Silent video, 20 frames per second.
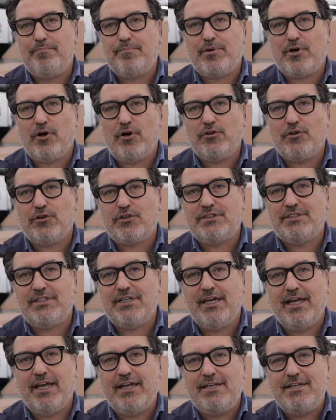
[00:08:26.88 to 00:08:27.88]

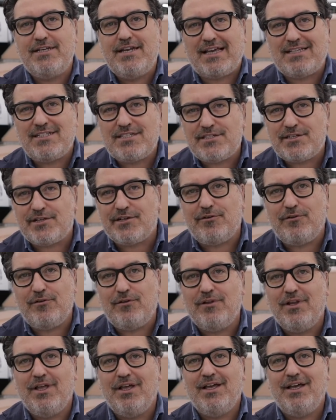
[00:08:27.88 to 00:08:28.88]
product
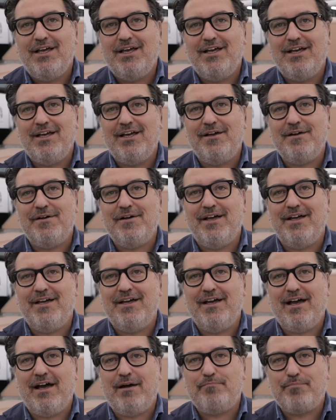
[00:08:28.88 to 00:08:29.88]
industrial
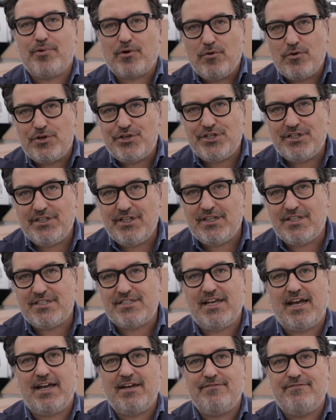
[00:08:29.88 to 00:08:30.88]
approach in the
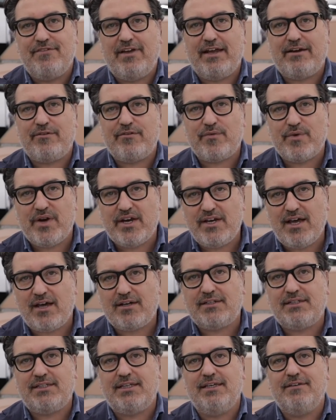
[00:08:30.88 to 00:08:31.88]
design, very
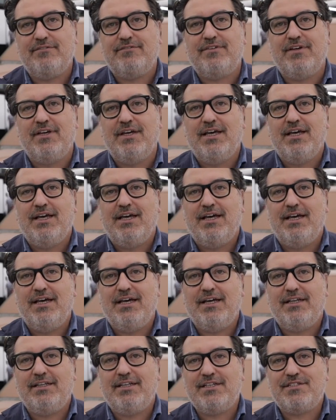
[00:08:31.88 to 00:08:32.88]
reductive,
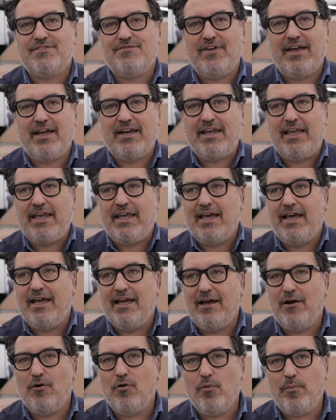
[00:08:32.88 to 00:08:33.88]
this very
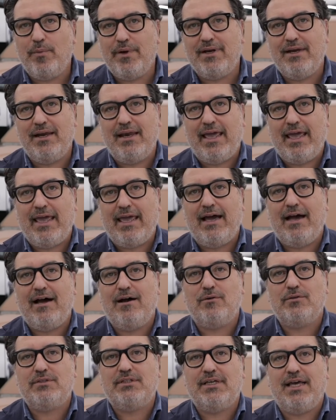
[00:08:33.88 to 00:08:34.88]
open
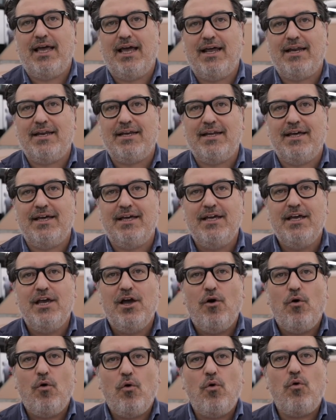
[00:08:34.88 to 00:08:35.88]
layout, and
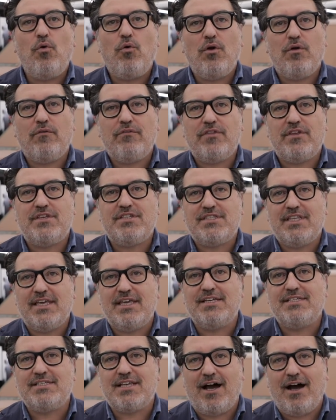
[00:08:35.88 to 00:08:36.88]
all of these
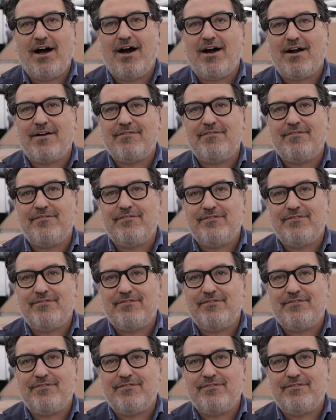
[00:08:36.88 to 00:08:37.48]
things are